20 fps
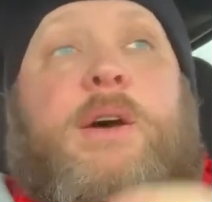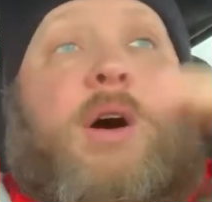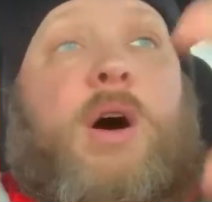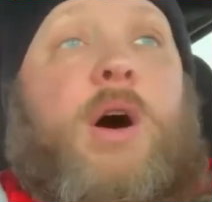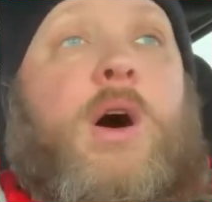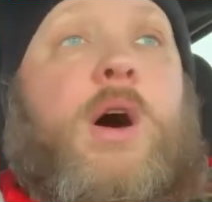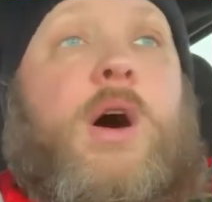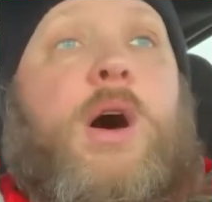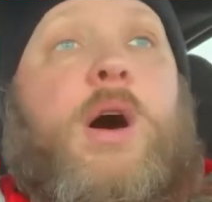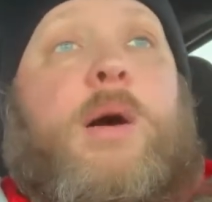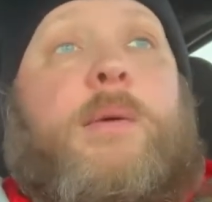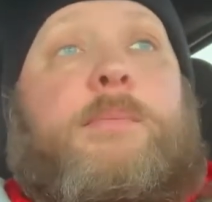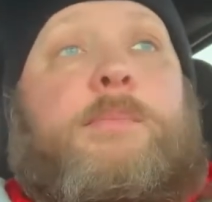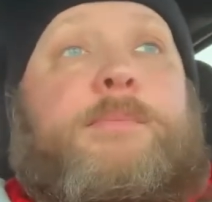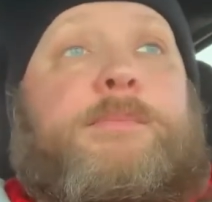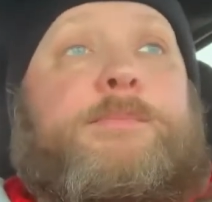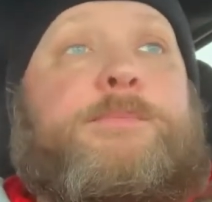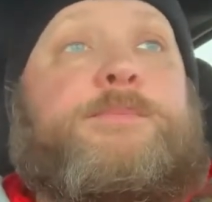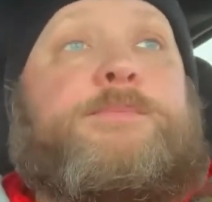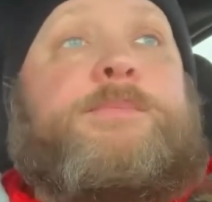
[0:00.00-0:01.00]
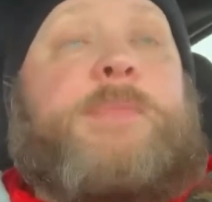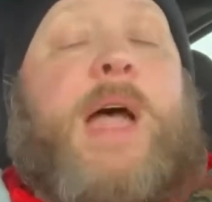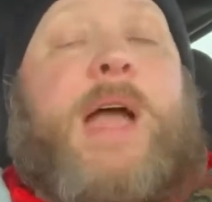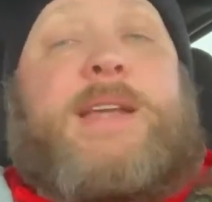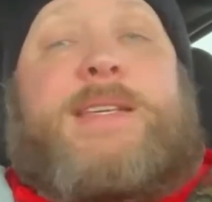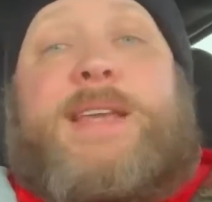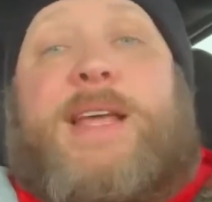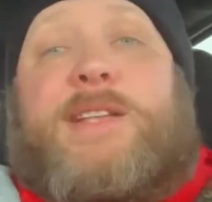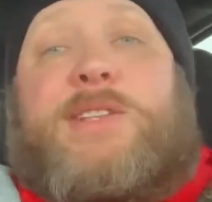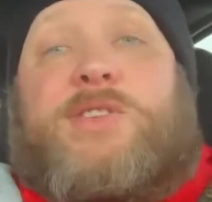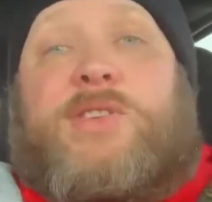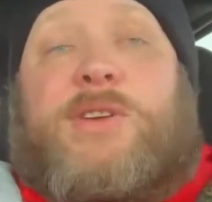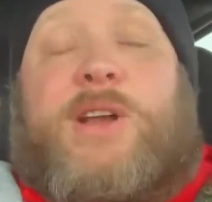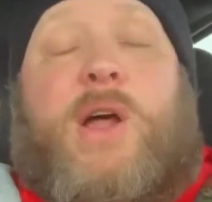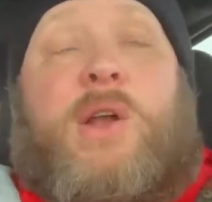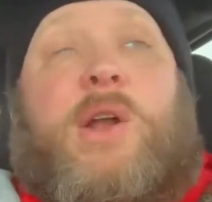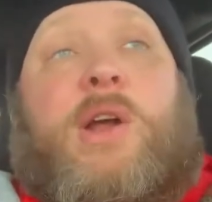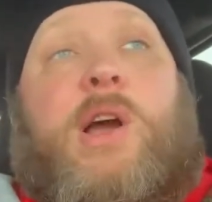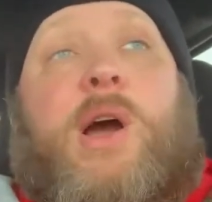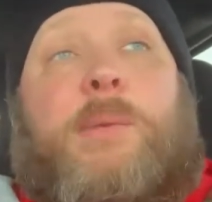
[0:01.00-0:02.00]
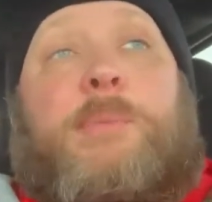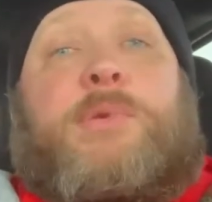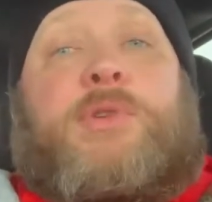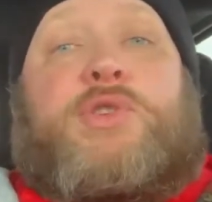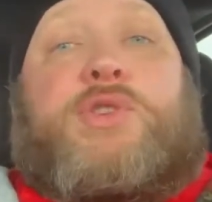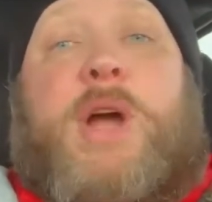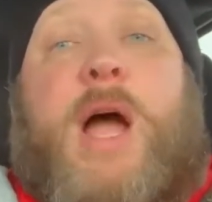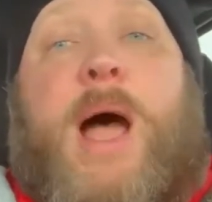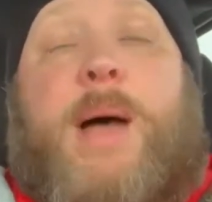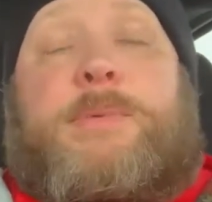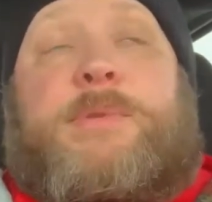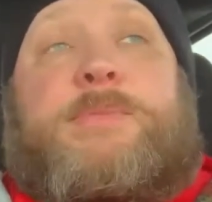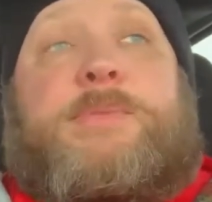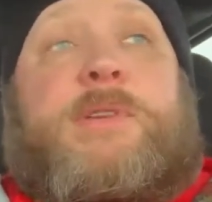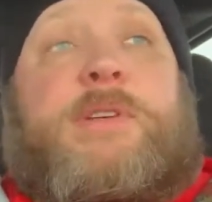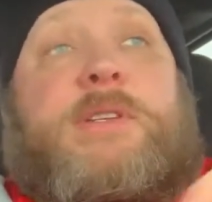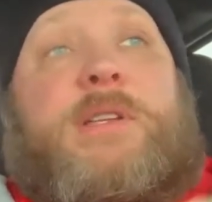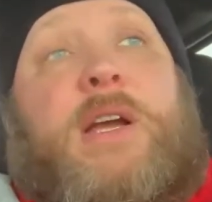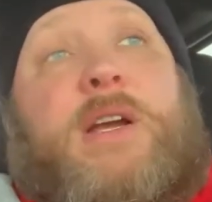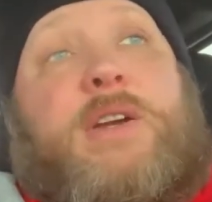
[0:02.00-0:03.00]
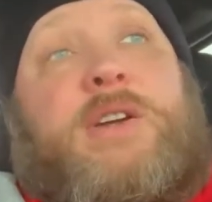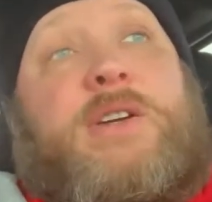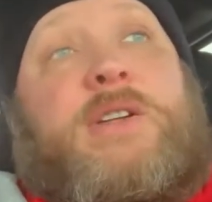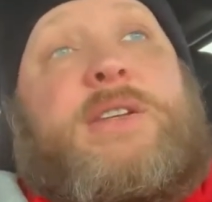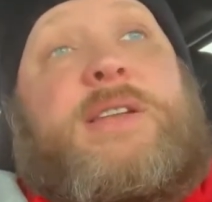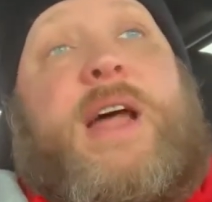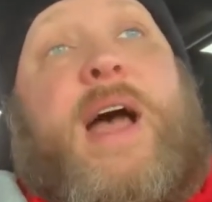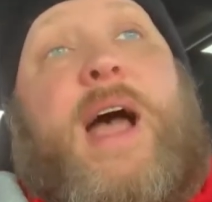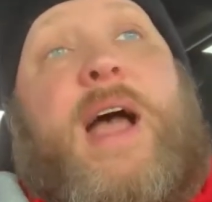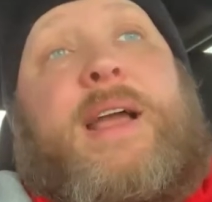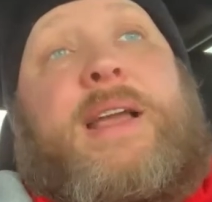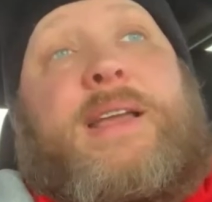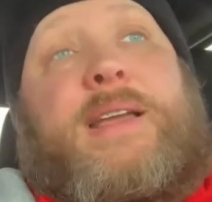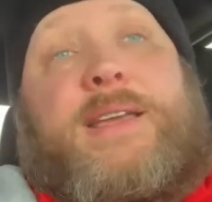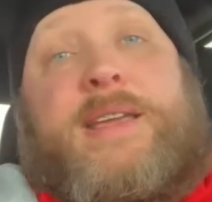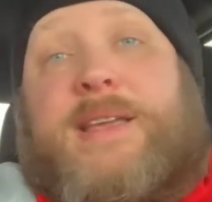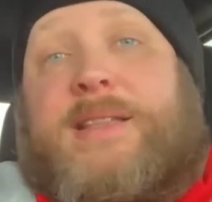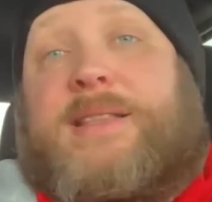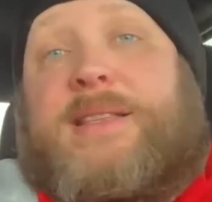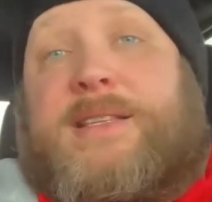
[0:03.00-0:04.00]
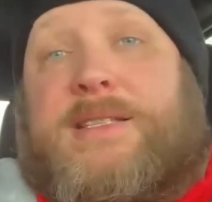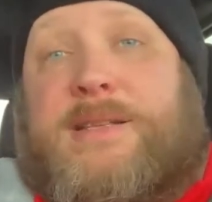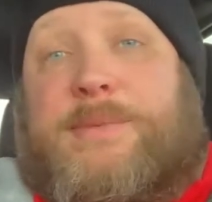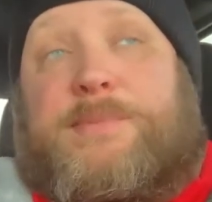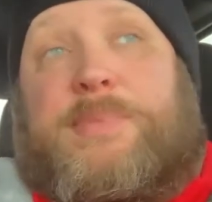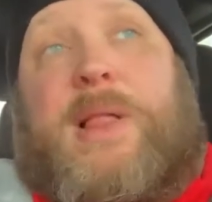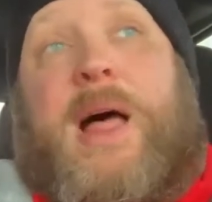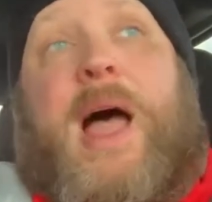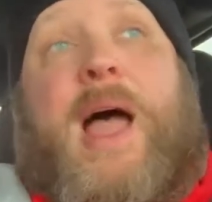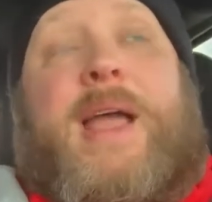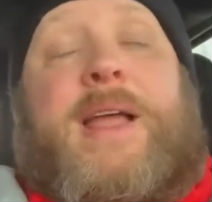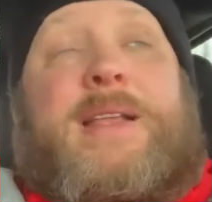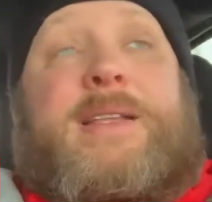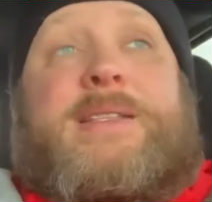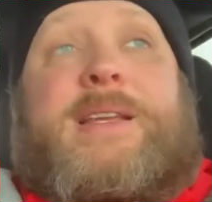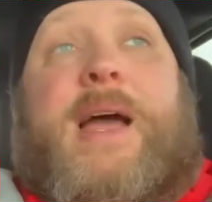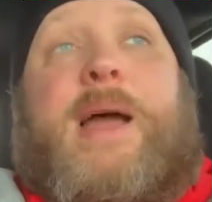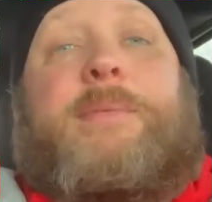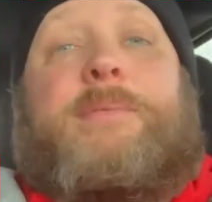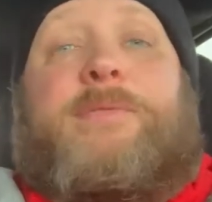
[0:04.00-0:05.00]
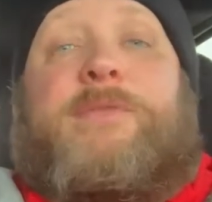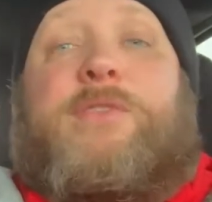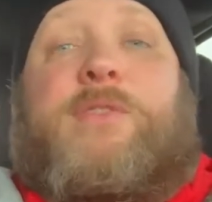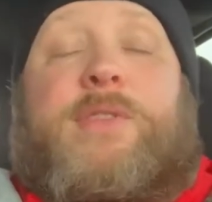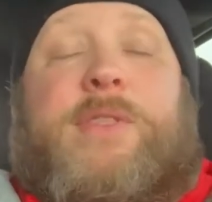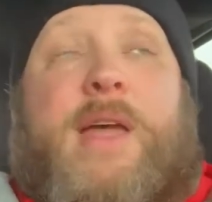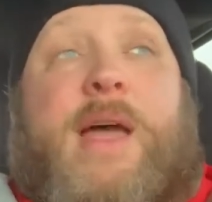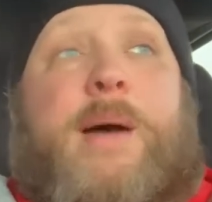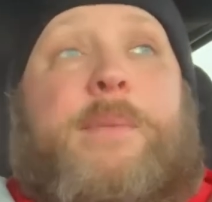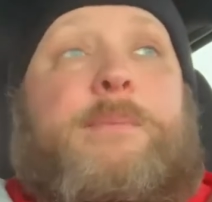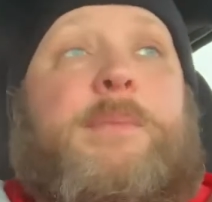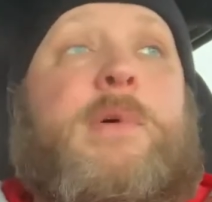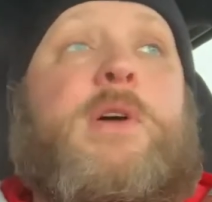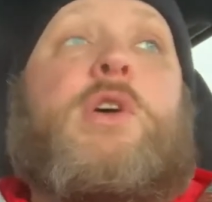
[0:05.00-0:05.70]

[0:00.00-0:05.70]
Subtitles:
I actually had to turn out a couple of jobs because I could not get the supply in time for them.